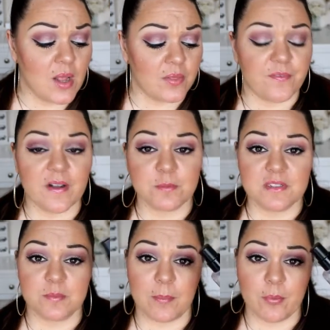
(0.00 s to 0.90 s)
The first one
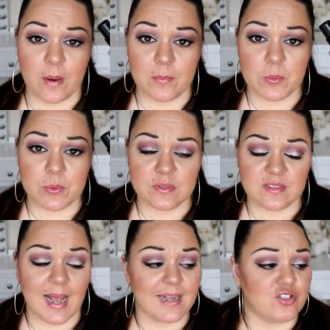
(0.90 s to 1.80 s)
is my primer
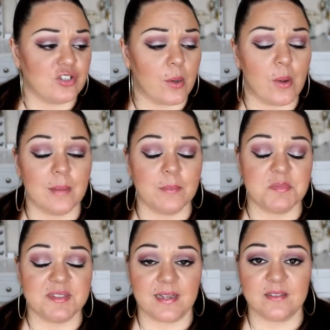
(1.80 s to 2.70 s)
water. As you know, I'm
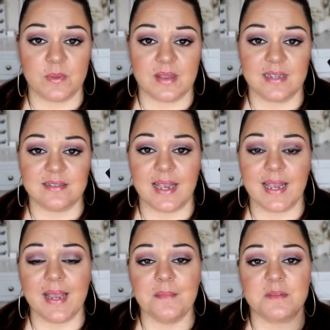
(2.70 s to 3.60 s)
obsessed with this. It
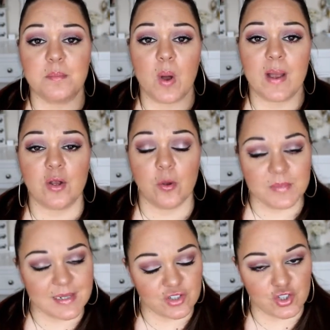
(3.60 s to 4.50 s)
keeps my
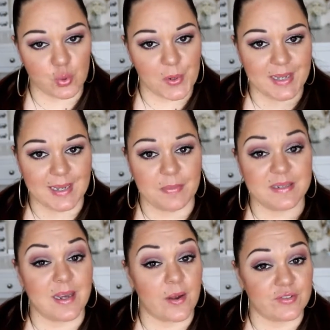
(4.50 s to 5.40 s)
combination oily but
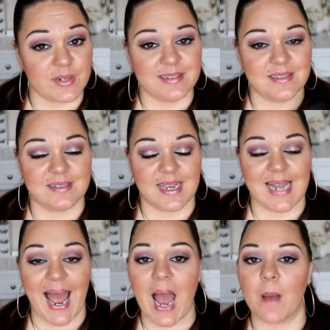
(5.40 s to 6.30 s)
dehydrated
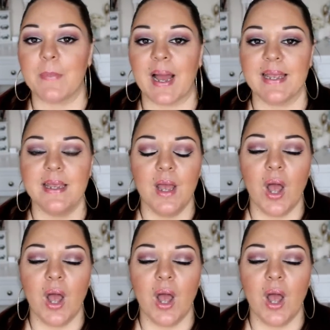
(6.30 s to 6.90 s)
skin at bay.